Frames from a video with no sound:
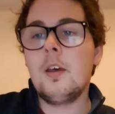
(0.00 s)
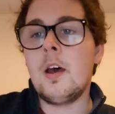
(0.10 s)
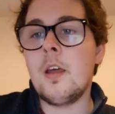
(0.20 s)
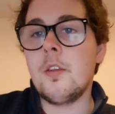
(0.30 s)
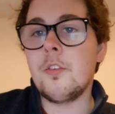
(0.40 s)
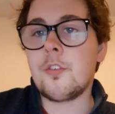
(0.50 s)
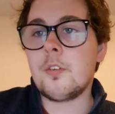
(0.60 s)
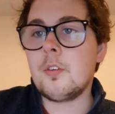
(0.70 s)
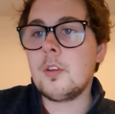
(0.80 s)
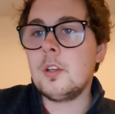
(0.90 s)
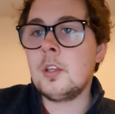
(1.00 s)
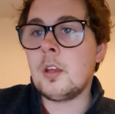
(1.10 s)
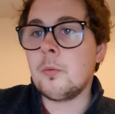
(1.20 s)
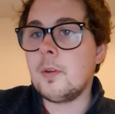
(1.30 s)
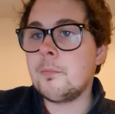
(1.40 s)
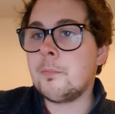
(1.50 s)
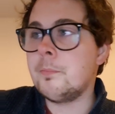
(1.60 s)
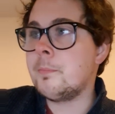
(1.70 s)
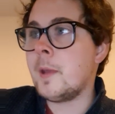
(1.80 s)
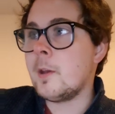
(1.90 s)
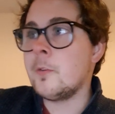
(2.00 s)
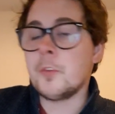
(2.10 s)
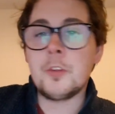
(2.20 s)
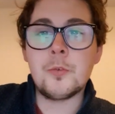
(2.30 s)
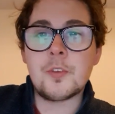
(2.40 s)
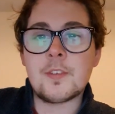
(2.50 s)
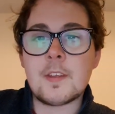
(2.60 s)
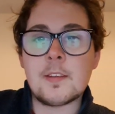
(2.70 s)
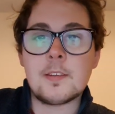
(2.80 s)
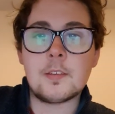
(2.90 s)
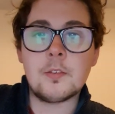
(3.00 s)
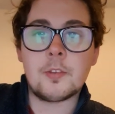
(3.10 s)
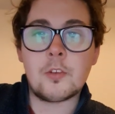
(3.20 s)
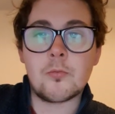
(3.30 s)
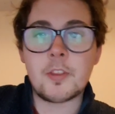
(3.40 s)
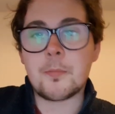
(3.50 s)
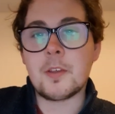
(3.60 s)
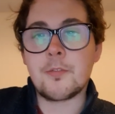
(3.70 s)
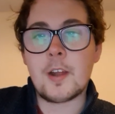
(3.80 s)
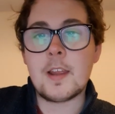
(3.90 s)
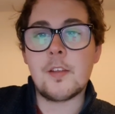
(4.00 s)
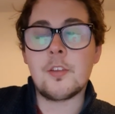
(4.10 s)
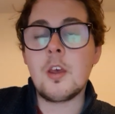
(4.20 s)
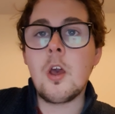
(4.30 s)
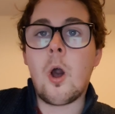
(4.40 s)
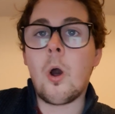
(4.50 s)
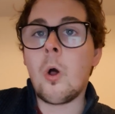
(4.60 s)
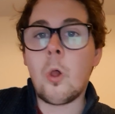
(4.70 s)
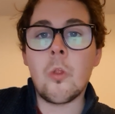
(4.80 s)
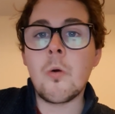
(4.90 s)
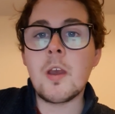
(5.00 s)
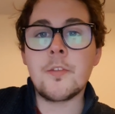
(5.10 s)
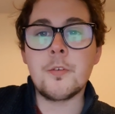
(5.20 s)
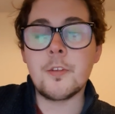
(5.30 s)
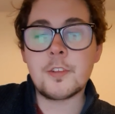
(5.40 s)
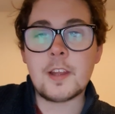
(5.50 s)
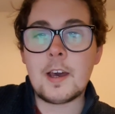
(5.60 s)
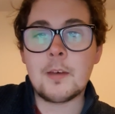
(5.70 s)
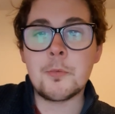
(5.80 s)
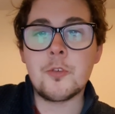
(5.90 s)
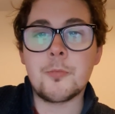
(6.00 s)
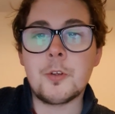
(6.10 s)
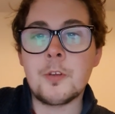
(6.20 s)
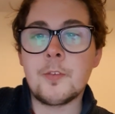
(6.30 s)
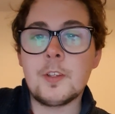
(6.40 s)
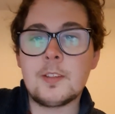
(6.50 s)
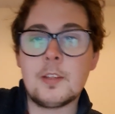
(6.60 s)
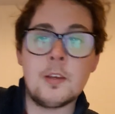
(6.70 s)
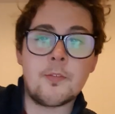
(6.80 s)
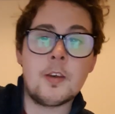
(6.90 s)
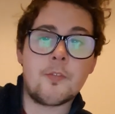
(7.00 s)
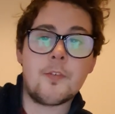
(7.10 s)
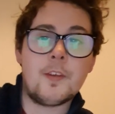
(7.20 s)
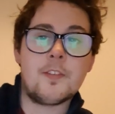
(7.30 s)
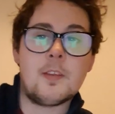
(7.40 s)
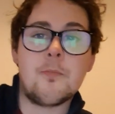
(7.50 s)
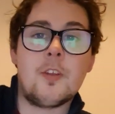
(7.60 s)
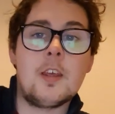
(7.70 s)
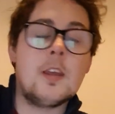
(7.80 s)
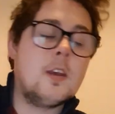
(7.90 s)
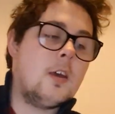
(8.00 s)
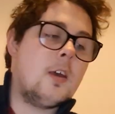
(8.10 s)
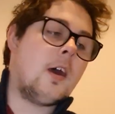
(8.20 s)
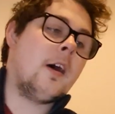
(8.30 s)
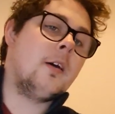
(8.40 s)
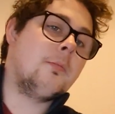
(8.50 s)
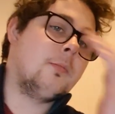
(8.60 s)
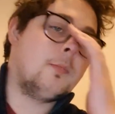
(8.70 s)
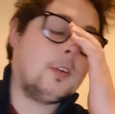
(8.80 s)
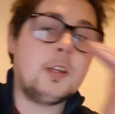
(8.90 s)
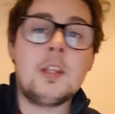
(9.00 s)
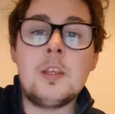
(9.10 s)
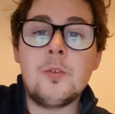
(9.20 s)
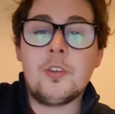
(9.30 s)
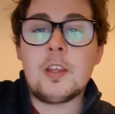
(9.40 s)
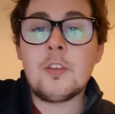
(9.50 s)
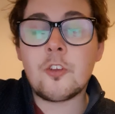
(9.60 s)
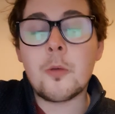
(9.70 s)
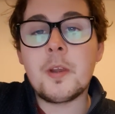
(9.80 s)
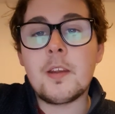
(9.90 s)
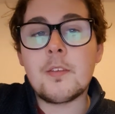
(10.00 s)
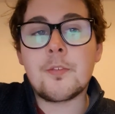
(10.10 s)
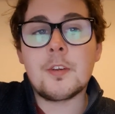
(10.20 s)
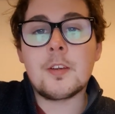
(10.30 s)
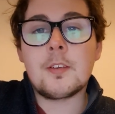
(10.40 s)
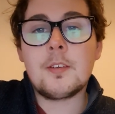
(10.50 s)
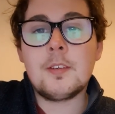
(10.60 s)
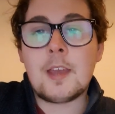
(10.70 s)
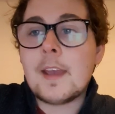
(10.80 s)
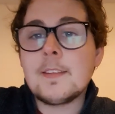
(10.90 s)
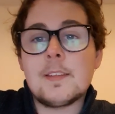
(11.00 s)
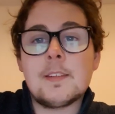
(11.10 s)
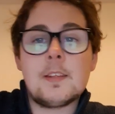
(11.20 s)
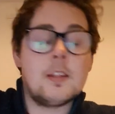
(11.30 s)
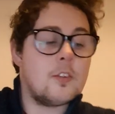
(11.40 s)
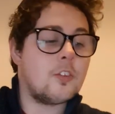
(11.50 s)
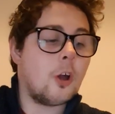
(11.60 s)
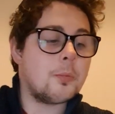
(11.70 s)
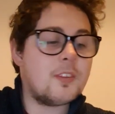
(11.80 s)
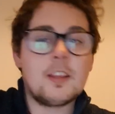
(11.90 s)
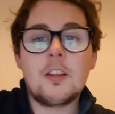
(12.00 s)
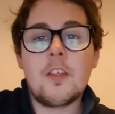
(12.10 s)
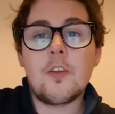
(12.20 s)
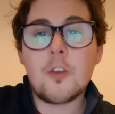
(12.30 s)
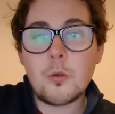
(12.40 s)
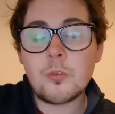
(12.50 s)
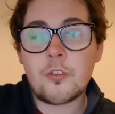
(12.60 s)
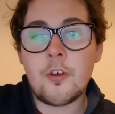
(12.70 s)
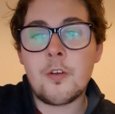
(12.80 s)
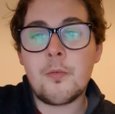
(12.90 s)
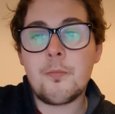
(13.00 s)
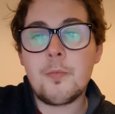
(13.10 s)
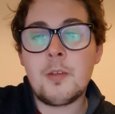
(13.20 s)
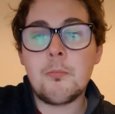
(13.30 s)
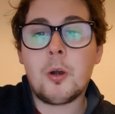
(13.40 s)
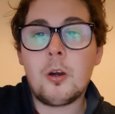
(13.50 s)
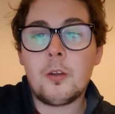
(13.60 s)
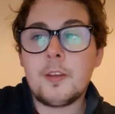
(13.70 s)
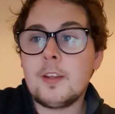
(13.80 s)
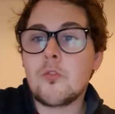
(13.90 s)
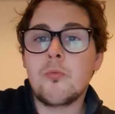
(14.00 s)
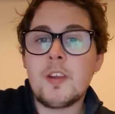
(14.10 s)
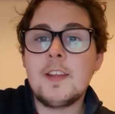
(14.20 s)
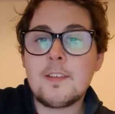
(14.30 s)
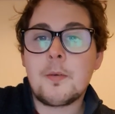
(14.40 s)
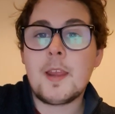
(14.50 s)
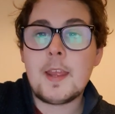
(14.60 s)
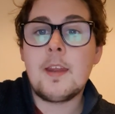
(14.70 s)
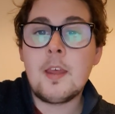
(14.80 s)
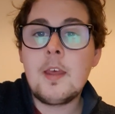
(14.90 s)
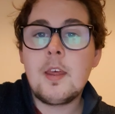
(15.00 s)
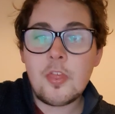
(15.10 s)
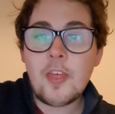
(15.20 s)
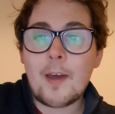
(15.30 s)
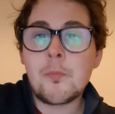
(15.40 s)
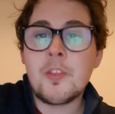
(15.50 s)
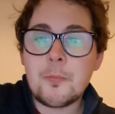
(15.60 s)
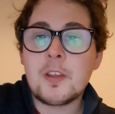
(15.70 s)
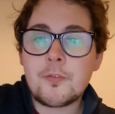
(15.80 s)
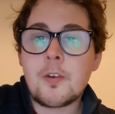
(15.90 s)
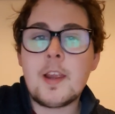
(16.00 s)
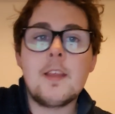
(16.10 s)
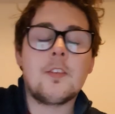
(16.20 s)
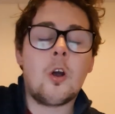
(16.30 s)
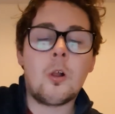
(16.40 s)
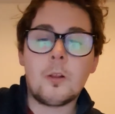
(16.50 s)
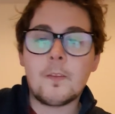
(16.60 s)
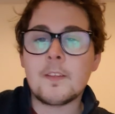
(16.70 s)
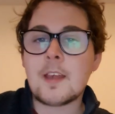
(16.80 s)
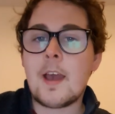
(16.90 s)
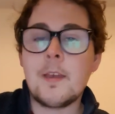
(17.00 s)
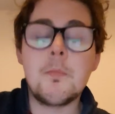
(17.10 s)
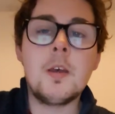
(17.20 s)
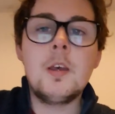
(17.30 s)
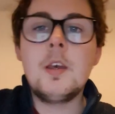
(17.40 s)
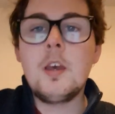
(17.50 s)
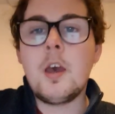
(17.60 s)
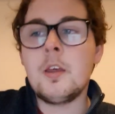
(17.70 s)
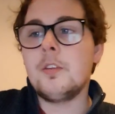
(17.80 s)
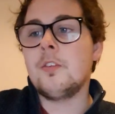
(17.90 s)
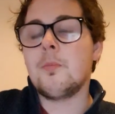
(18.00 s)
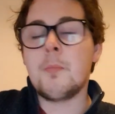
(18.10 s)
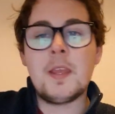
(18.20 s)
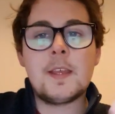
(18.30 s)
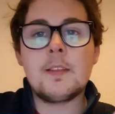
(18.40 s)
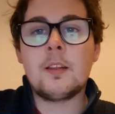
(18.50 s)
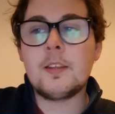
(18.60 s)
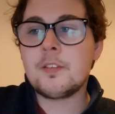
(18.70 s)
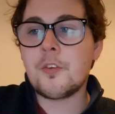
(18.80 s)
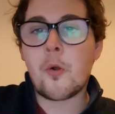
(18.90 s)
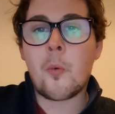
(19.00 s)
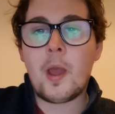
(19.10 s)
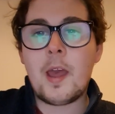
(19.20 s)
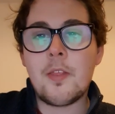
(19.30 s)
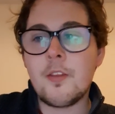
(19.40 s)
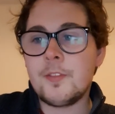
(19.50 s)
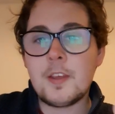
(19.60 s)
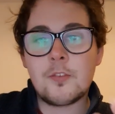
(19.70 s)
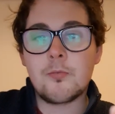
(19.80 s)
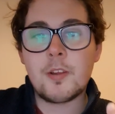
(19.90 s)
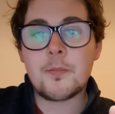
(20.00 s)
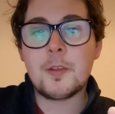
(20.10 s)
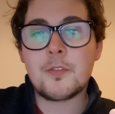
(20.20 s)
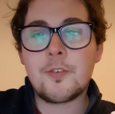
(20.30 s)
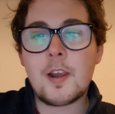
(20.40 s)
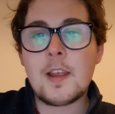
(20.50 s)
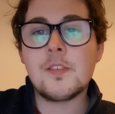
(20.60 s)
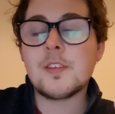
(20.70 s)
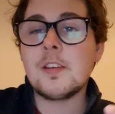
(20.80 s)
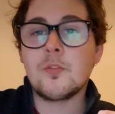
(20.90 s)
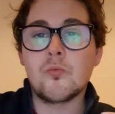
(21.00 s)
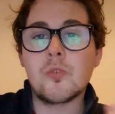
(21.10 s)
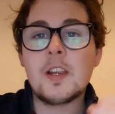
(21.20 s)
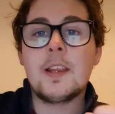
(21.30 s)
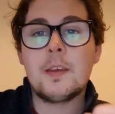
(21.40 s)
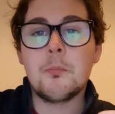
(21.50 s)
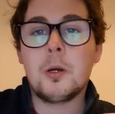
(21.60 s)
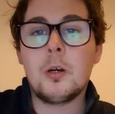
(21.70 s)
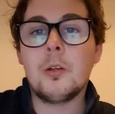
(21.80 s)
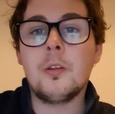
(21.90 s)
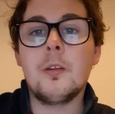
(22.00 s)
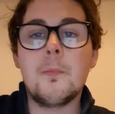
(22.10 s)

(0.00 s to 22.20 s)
And Beethoven uses this rhythmic phrase all the way through the sonata movement of the Fifth Symphony, and he uses it in so many different guises. It's not particularly the notes that are important, it's reiterating that rhythmic phrase all the time and making the listener aware that this rhythmic phrase is really important.